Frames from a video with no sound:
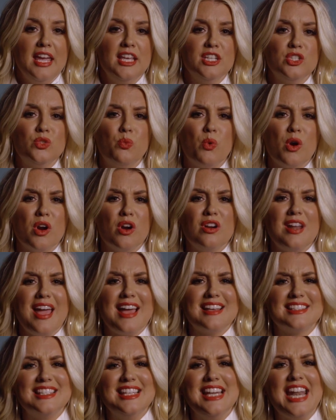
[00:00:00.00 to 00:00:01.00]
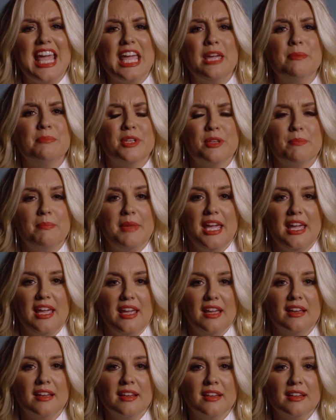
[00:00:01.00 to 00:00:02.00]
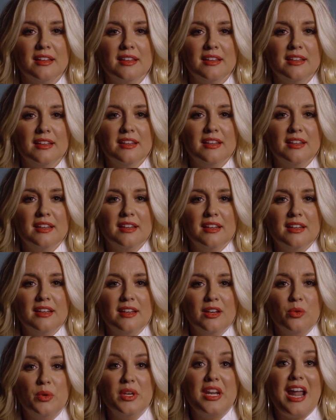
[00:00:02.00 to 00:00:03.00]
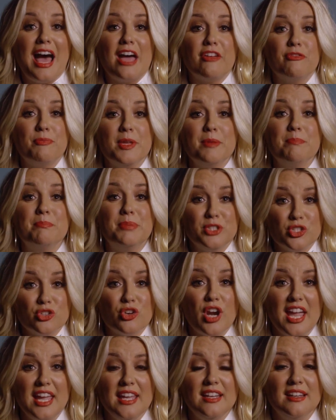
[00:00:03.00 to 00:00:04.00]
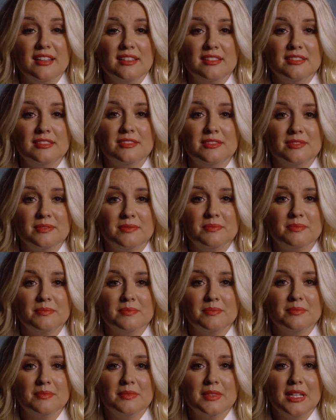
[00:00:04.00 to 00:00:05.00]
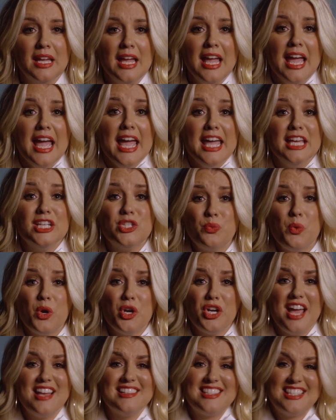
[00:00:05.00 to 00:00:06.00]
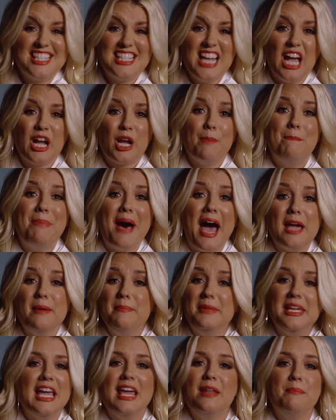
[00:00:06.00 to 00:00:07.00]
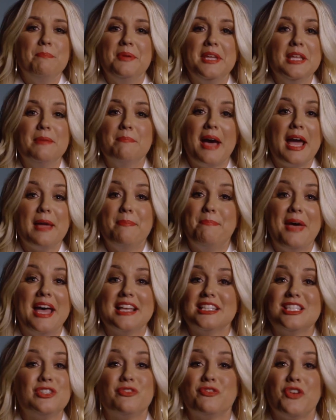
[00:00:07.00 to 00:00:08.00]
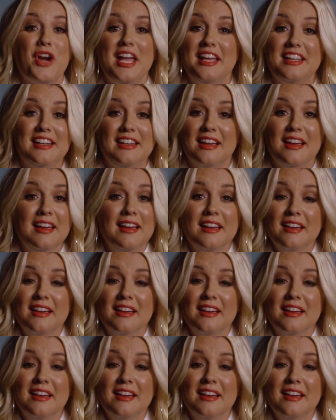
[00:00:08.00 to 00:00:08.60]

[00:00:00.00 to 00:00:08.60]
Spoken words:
His word has named me when I've been betrayed. His word has stuck by me and been my best friend